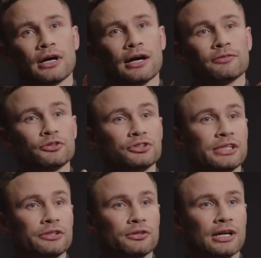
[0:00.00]
after
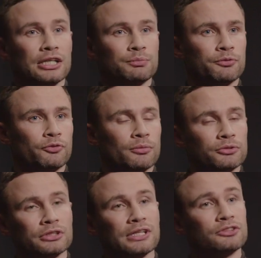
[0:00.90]
seeing your last
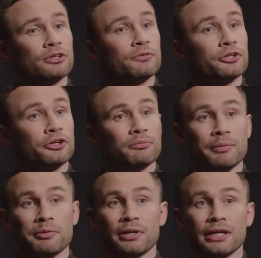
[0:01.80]
performance? Is that something that could
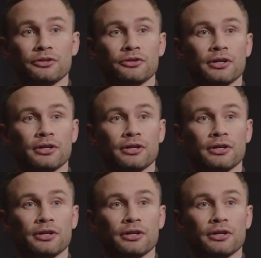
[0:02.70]
maybe play into